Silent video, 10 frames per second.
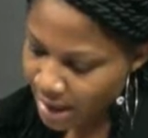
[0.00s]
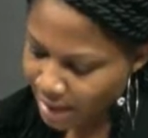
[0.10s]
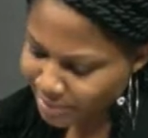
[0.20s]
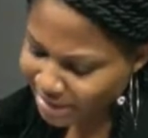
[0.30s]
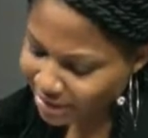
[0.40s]

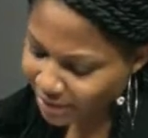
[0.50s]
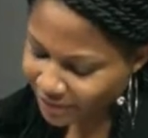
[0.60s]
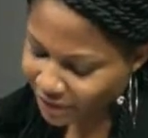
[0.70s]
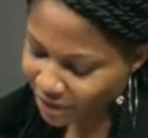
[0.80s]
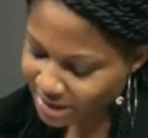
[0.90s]
I mean, I love
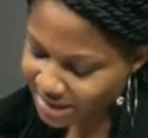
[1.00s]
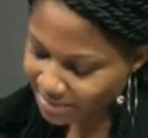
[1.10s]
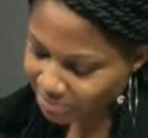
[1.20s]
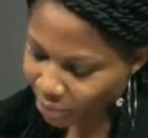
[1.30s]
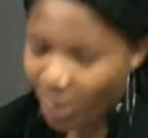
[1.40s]
the
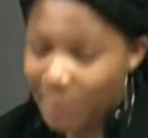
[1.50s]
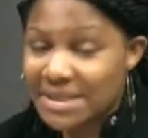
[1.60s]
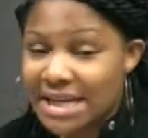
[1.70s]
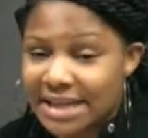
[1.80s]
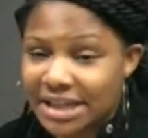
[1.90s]
concept.
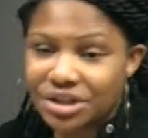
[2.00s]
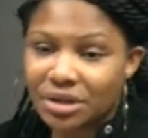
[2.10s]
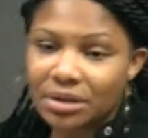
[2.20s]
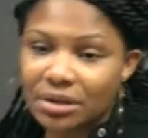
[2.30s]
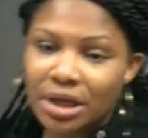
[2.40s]

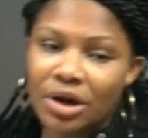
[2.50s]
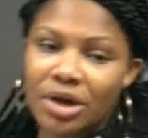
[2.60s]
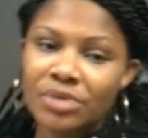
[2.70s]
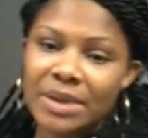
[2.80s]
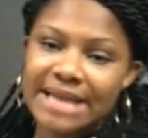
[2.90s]
Representation. You know,
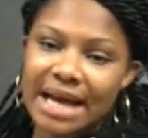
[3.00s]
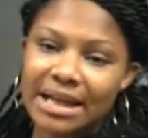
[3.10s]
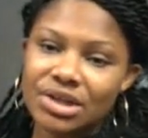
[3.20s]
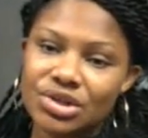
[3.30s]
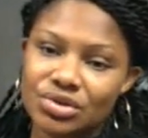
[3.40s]
in
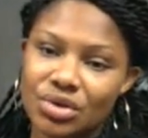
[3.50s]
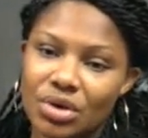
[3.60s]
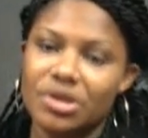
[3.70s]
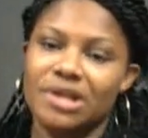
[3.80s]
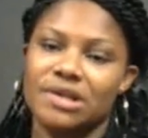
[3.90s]
retelling
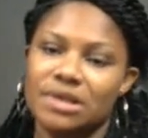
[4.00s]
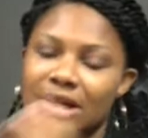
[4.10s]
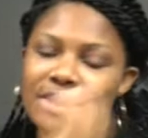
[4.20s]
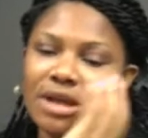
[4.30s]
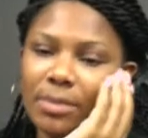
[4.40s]
stories,
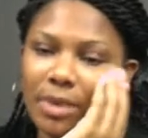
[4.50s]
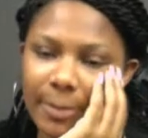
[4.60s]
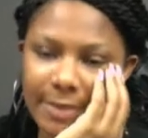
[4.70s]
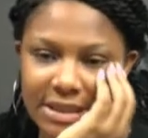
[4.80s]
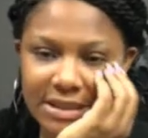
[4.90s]
let's talk about
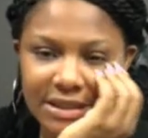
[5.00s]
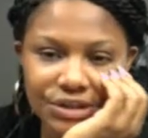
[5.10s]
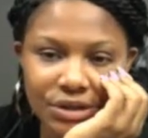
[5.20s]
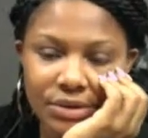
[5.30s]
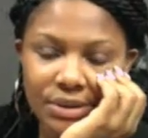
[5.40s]

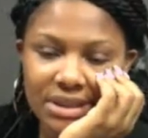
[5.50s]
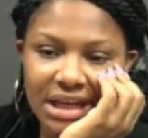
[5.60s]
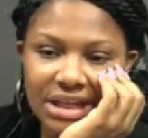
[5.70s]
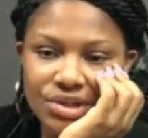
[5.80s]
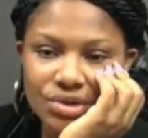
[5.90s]
representation. In
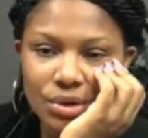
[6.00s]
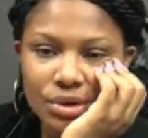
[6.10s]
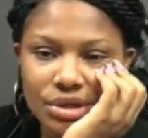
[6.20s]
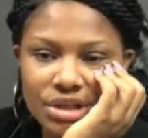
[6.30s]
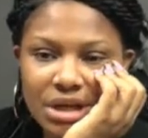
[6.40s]
retelling
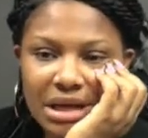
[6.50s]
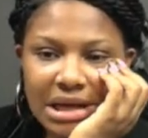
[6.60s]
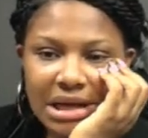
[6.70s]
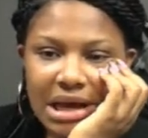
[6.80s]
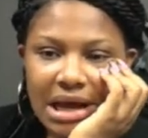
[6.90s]
stories,
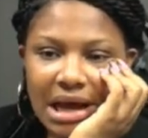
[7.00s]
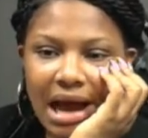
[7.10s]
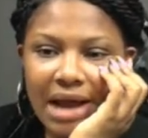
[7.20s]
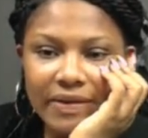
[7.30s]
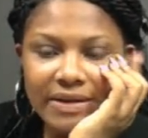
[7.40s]

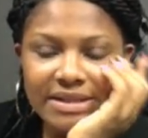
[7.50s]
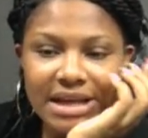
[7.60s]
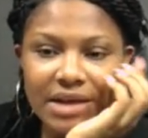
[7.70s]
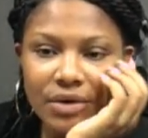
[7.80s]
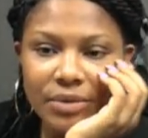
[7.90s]
I
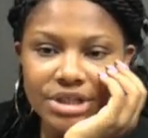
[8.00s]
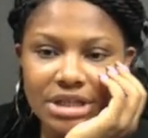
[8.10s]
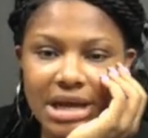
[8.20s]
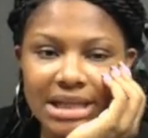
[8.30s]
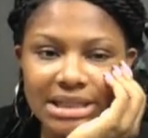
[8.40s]
understand the
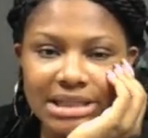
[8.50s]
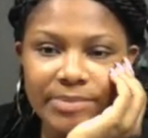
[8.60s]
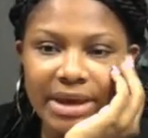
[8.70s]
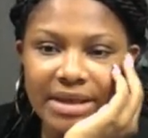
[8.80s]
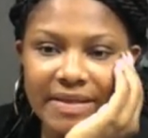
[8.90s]
originality
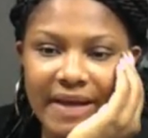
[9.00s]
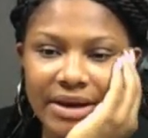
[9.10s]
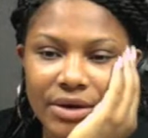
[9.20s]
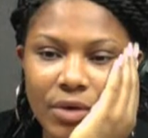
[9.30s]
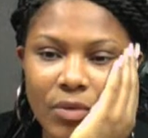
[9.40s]
thing
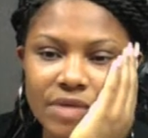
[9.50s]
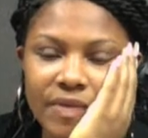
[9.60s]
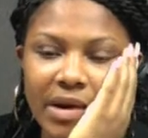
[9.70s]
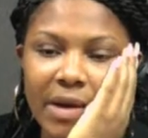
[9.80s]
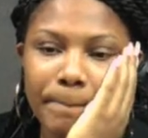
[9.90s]
that, you know, was
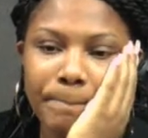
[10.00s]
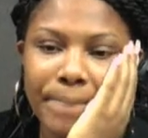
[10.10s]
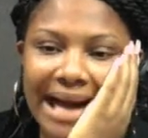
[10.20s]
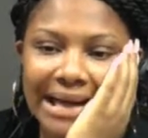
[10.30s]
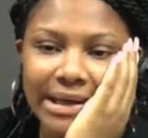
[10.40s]
very
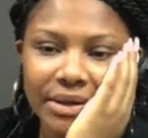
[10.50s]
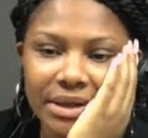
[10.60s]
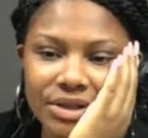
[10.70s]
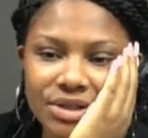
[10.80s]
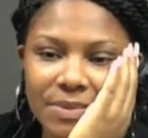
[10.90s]

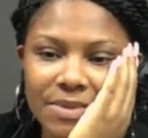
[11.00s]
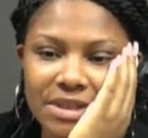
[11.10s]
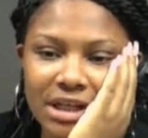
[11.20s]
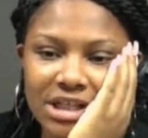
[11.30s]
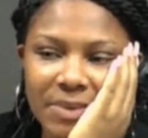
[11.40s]
binary in some
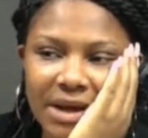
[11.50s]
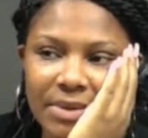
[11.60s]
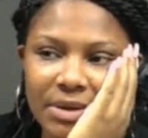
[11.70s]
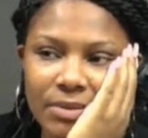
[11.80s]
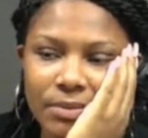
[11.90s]
sense. But I
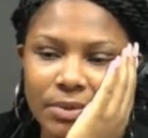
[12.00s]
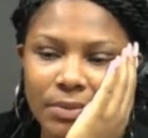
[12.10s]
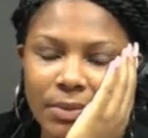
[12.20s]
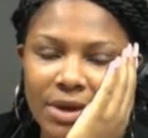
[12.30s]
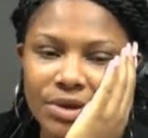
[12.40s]
mean,
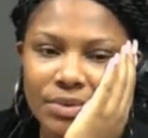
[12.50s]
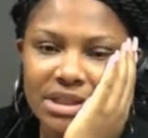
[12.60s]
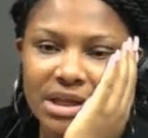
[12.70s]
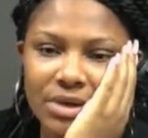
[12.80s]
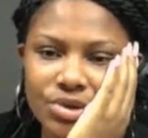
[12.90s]
when you
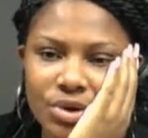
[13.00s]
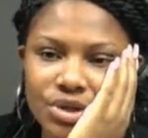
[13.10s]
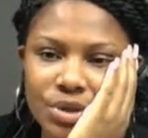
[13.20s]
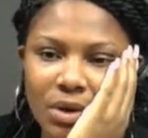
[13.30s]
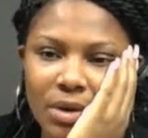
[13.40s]
retell
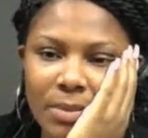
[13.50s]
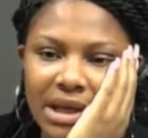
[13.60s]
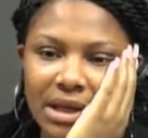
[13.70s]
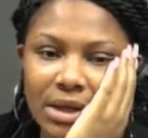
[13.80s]
stories, you want to make it